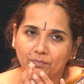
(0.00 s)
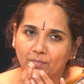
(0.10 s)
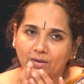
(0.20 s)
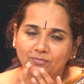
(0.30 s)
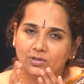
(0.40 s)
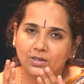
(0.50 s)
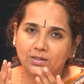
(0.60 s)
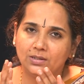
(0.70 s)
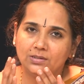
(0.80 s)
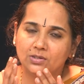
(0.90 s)
after
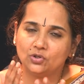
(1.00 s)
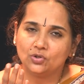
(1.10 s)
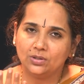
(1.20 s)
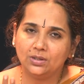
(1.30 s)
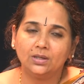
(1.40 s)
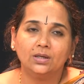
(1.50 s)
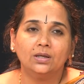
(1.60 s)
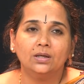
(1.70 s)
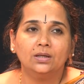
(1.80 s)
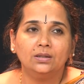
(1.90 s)
18th century,
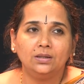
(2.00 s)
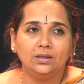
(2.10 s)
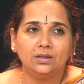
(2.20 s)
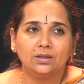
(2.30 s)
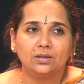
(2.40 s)
the